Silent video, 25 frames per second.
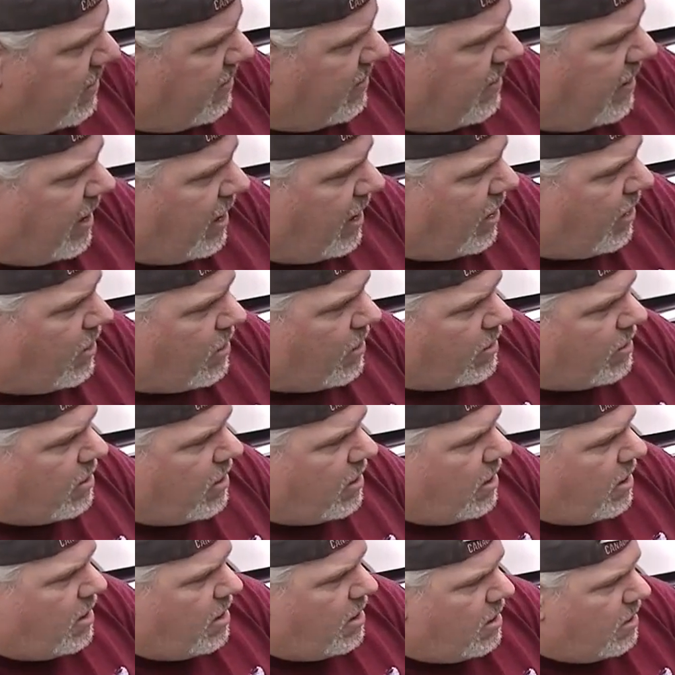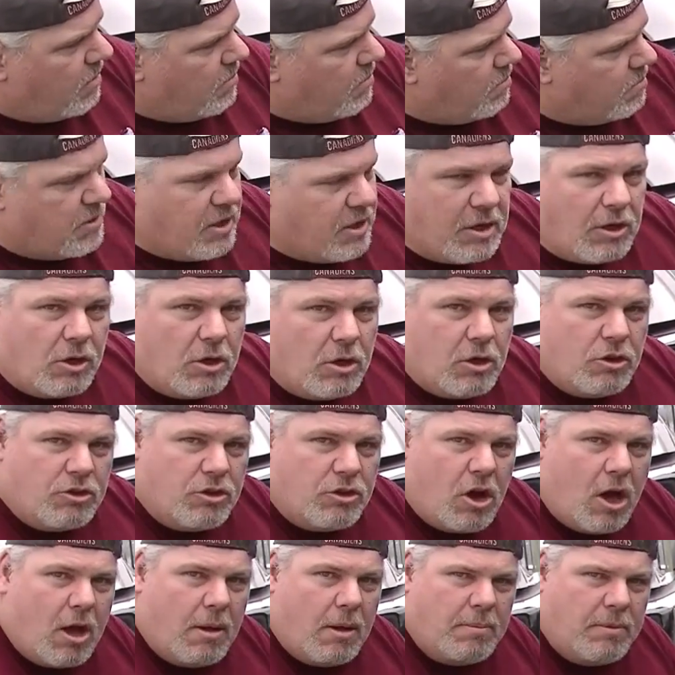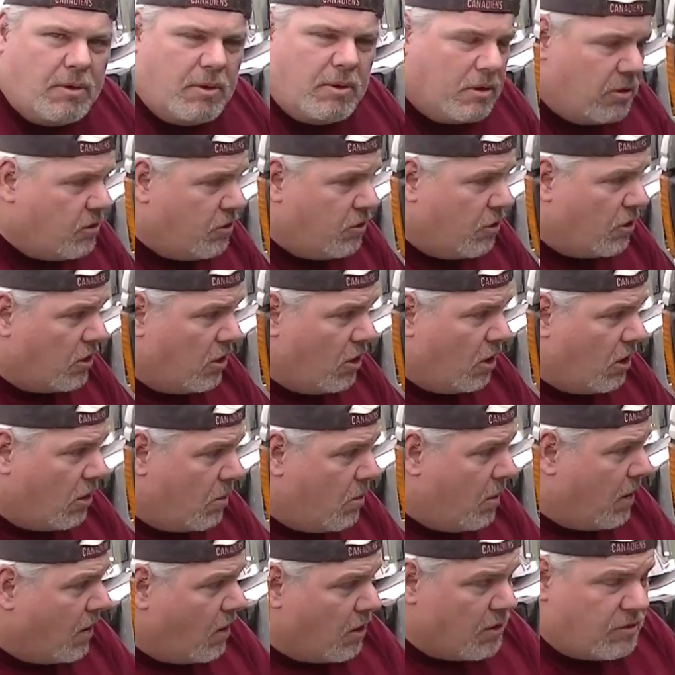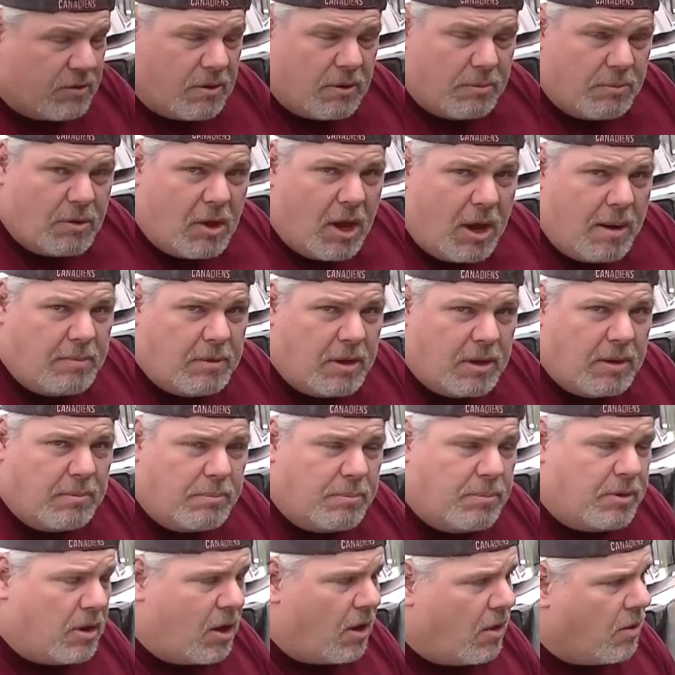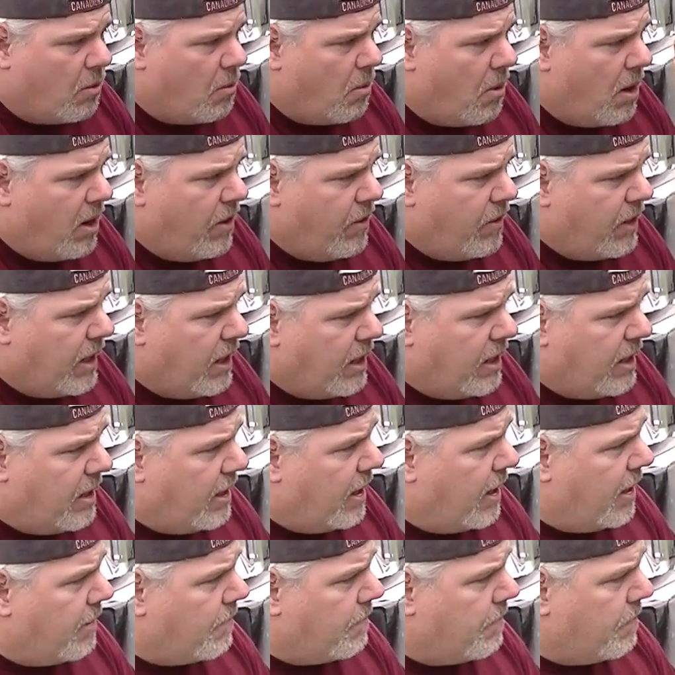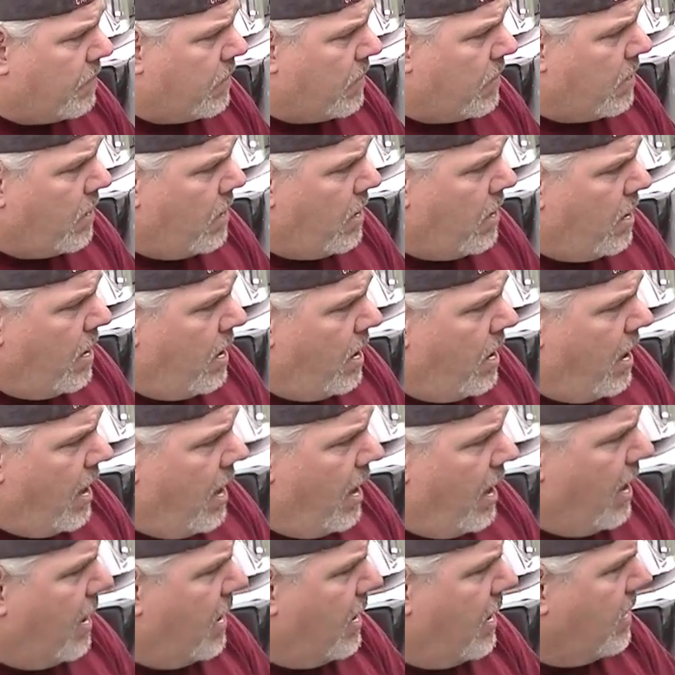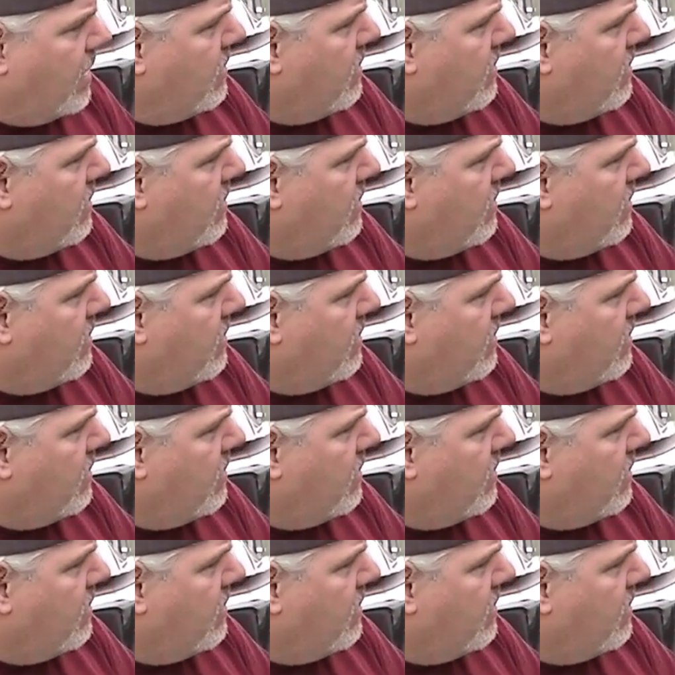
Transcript: here and did a good job. And it took some time to put all the wiring in and that.